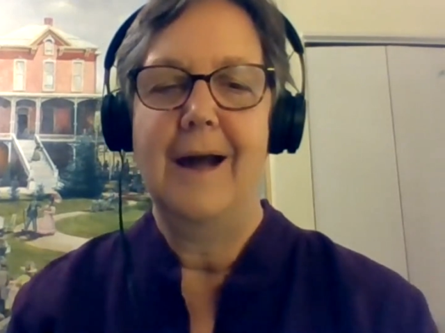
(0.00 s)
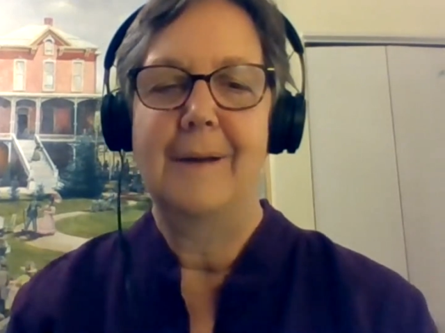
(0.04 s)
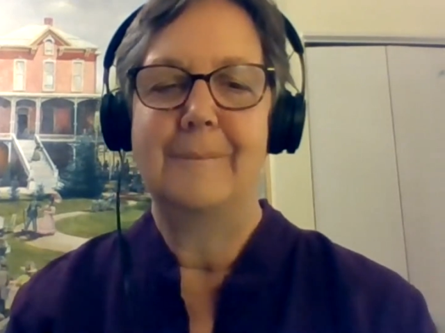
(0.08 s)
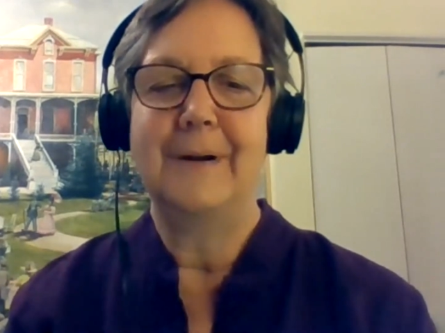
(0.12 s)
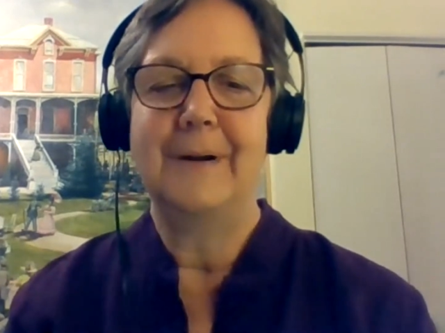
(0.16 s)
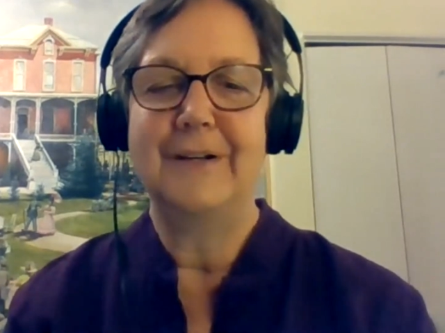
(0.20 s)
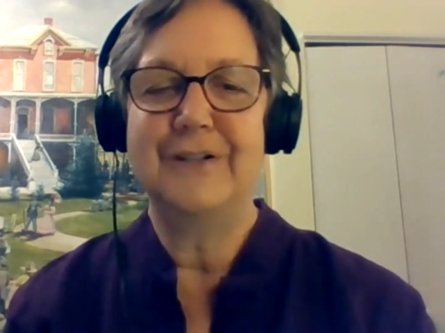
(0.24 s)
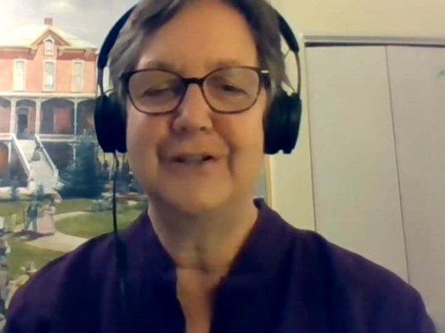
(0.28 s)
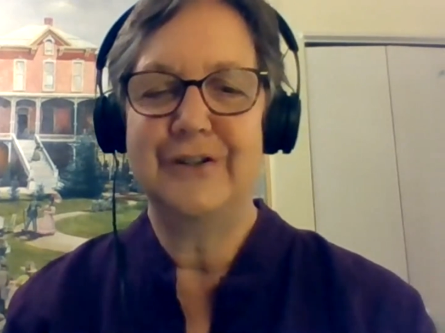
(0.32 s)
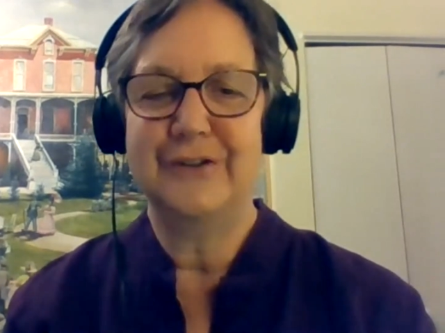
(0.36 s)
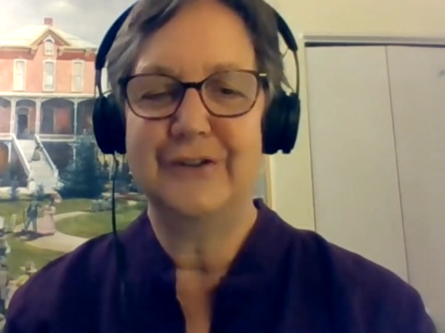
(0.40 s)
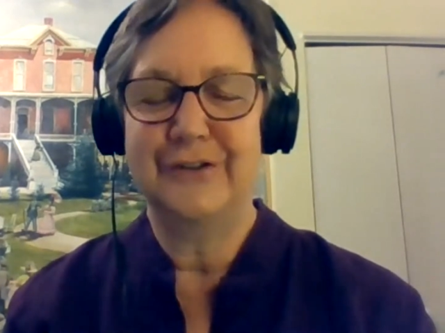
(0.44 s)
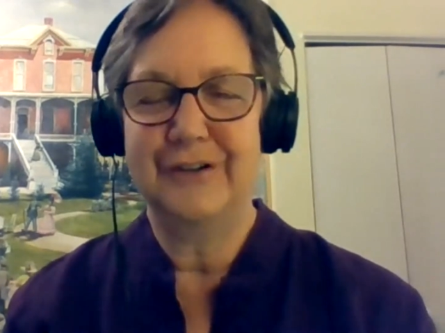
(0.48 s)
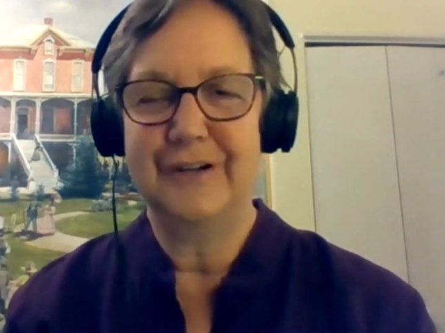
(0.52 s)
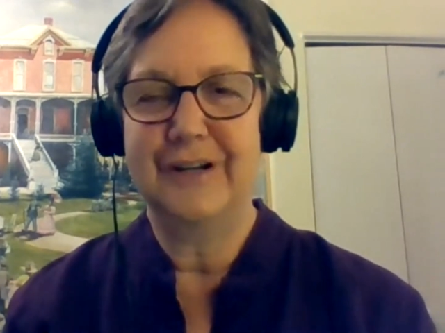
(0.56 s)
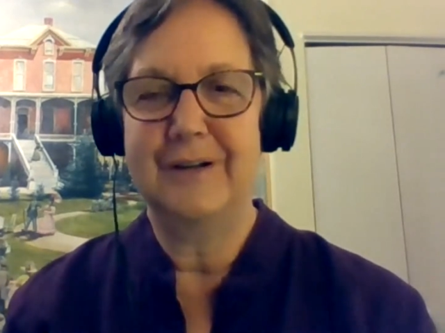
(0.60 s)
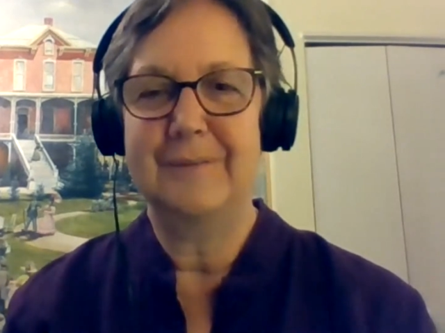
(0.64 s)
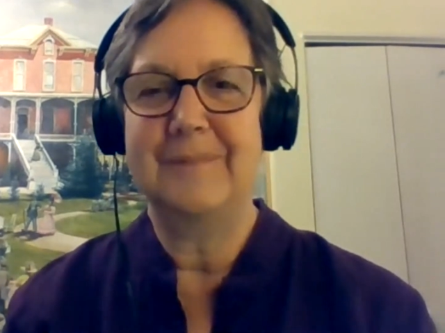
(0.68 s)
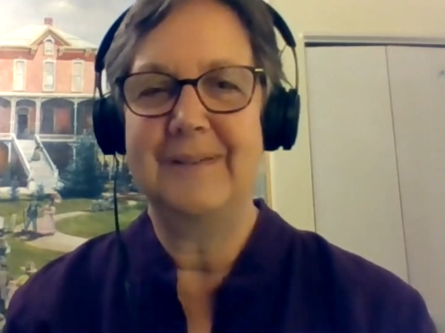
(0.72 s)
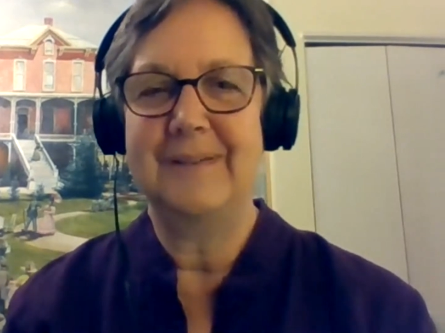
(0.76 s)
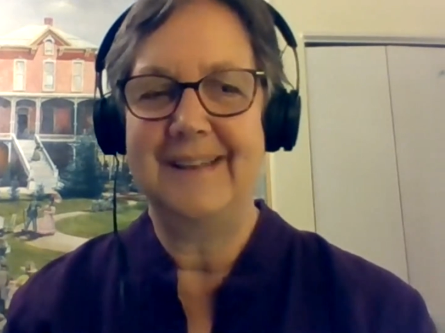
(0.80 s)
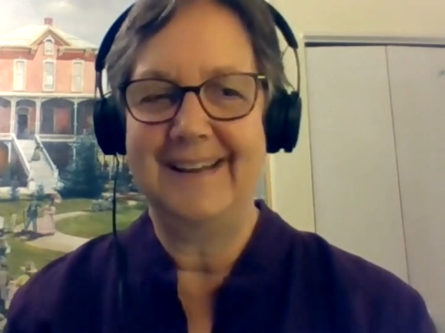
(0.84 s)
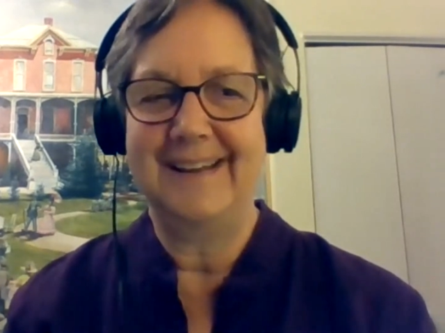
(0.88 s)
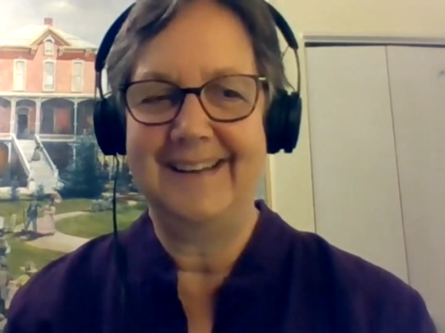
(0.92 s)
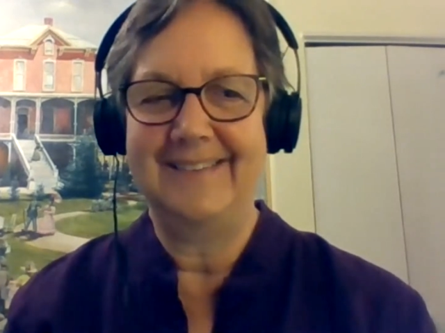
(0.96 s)
My children
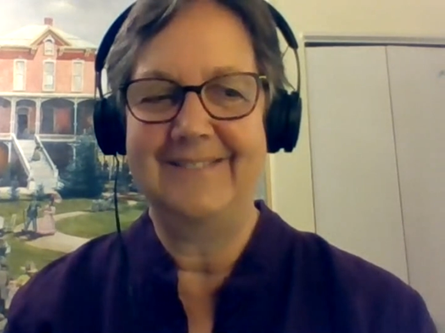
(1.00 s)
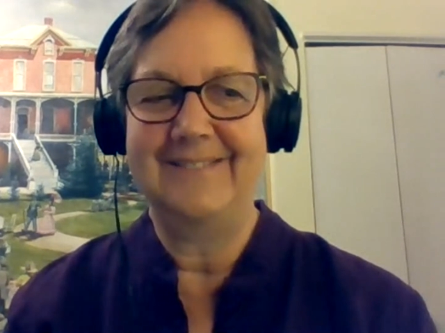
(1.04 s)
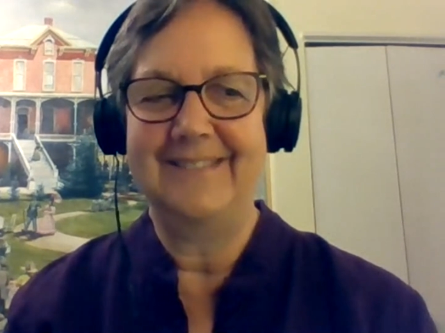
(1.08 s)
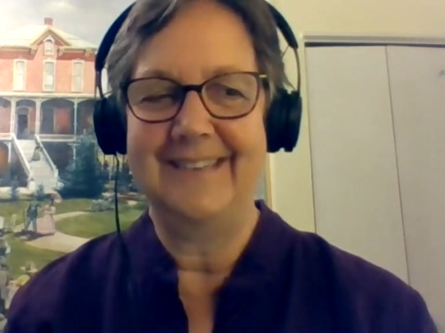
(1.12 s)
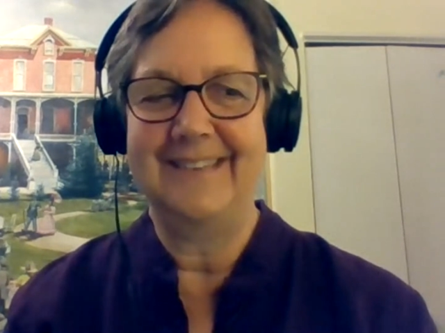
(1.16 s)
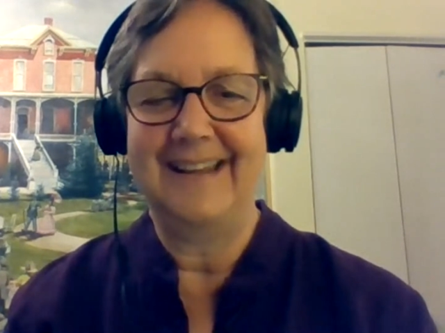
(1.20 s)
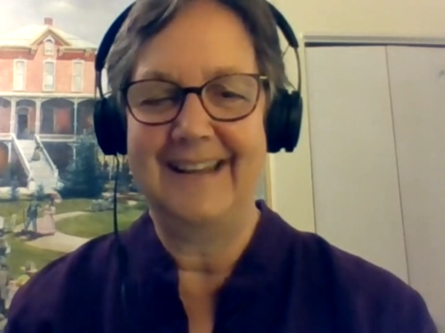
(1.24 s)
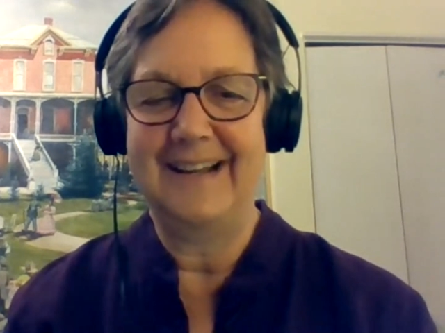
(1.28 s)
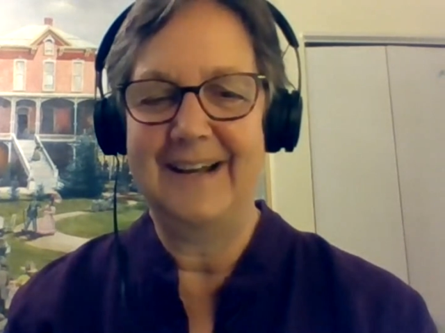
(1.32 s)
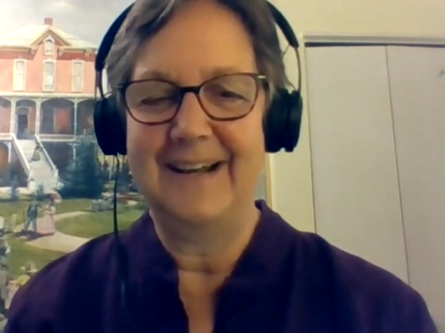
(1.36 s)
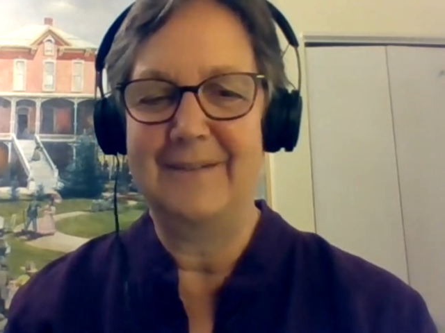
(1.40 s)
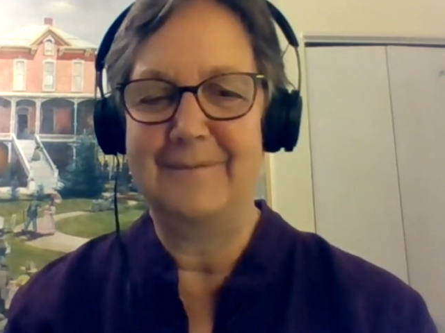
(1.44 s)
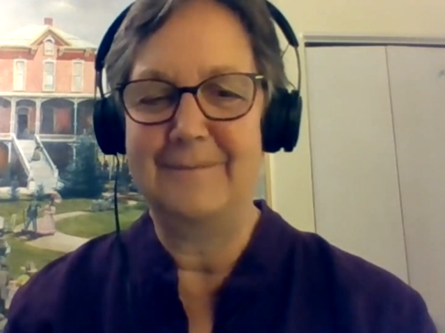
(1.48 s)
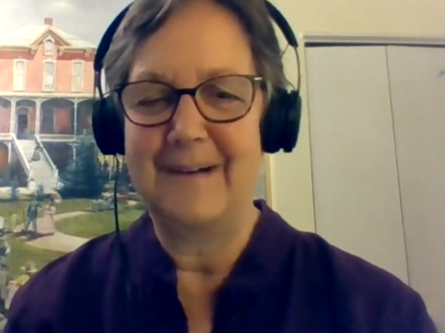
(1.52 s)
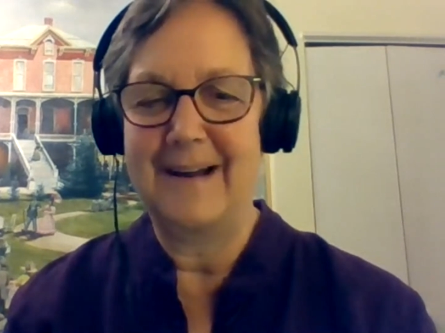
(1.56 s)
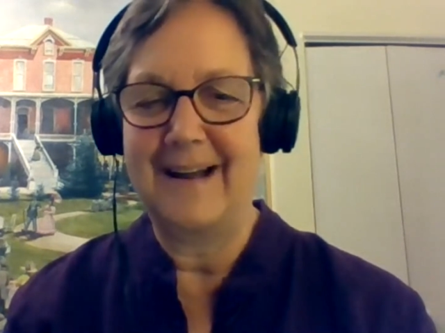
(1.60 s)
complain when they come